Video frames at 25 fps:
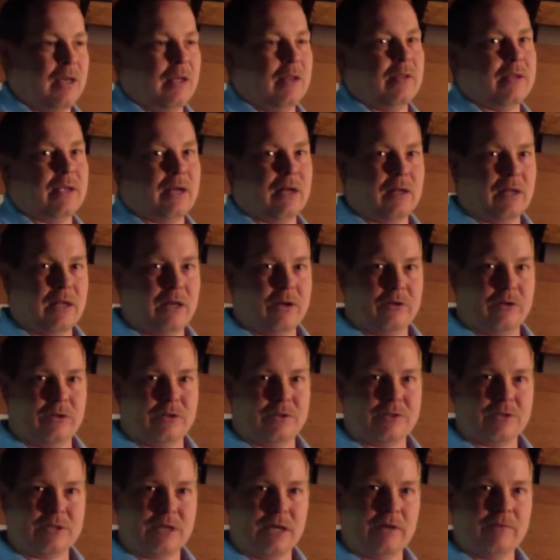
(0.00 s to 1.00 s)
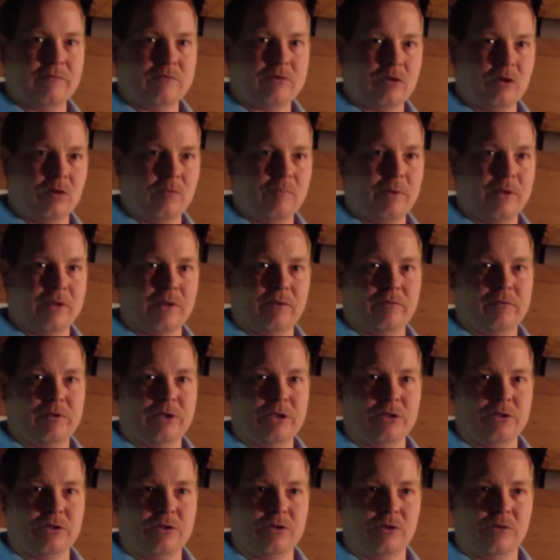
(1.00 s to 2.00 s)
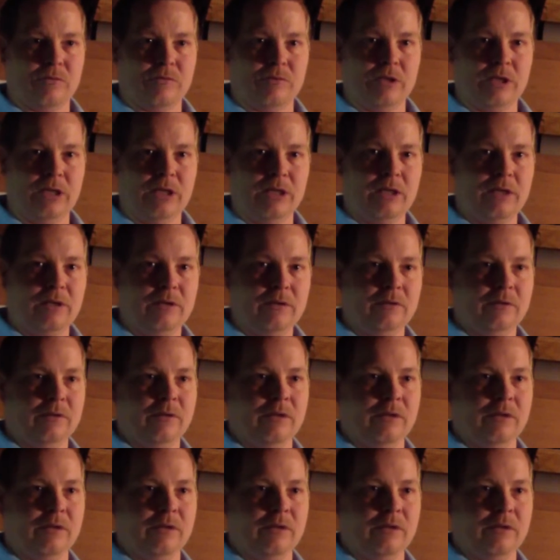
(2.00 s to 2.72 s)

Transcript: That'll allow you to save soap on the fleets you don't need it,